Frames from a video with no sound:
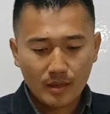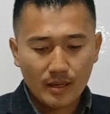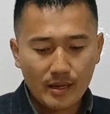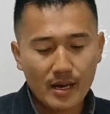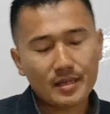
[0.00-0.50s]

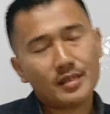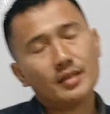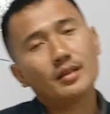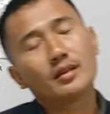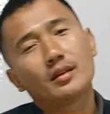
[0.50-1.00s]

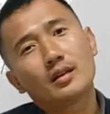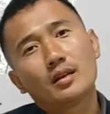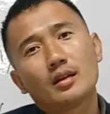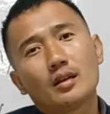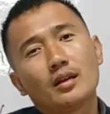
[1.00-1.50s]
Yes,
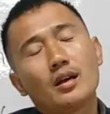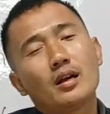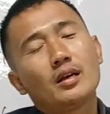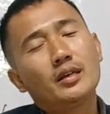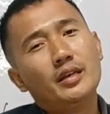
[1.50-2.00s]

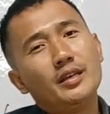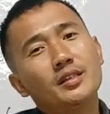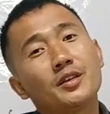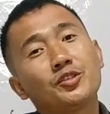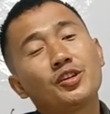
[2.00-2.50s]
he is
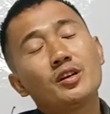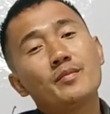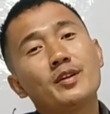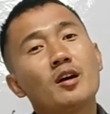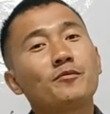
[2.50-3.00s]
the
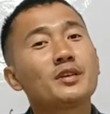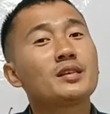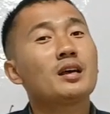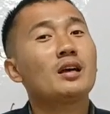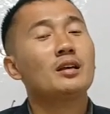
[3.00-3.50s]
chairman of
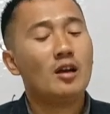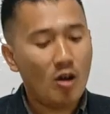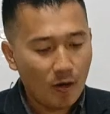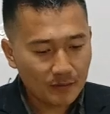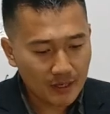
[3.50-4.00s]

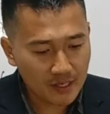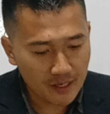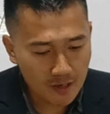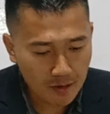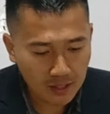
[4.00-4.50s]
the
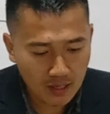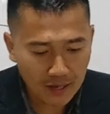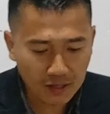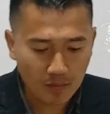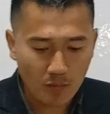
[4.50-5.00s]
senior
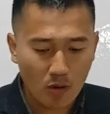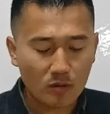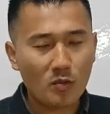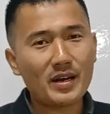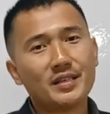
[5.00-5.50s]
selection
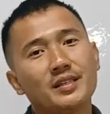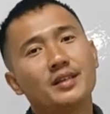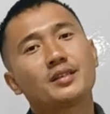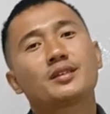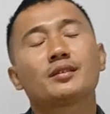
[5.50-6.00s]
board. What is
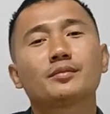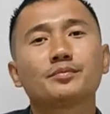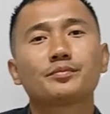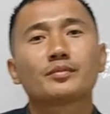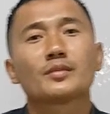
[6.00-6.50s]
this?
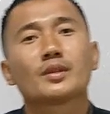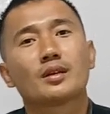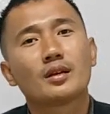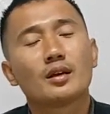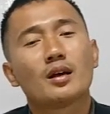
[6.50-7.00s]

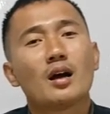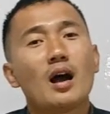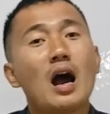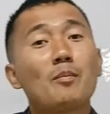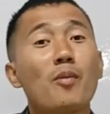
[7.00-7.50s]

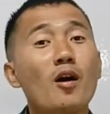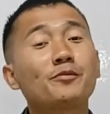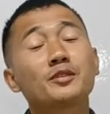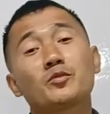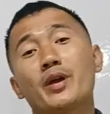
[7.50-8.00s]

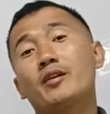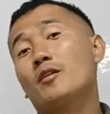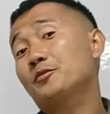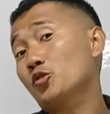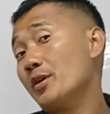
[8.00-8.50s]
Above the rank
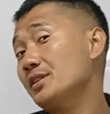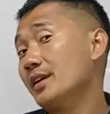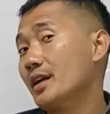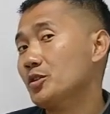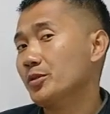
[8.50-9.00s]
of joint
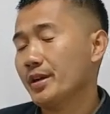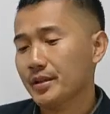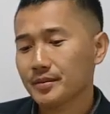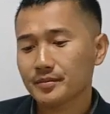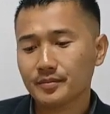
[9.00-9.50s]

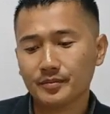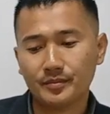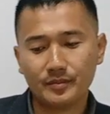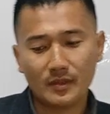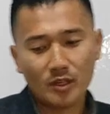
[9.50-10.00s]
secretary.
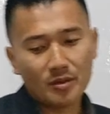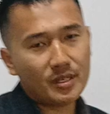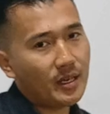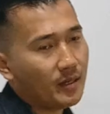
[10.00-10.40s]
You see?